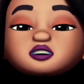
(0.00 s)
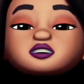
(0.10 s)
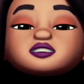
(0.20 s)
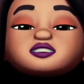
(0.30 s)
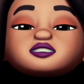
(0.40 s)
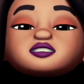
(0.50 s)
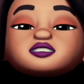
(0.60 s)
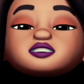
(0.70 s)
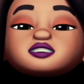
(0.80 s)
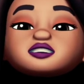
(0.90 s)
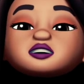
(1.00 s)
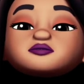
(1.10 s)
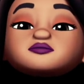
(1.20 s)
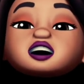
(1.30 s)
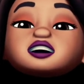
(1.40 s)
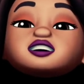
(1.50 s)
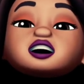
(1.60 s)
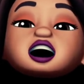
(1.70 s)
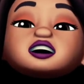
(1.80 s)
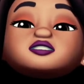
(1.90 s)
The tortoise then begged the
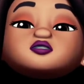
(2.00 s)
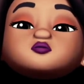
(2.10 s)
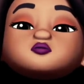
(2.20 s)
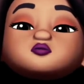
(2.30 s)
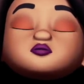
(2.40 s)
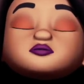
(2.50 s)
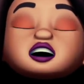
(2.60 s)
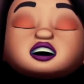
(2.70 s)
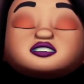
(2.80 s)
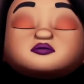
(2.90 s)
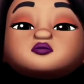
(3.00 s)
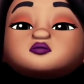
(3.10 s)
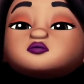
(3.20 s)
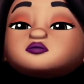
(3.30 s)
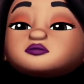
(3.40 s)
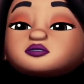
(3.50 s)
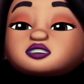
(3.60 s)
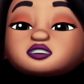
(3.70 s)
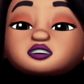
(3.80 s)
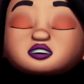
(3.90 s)
ant to put back his broken
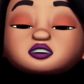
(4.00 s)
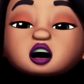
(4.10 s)
pieces.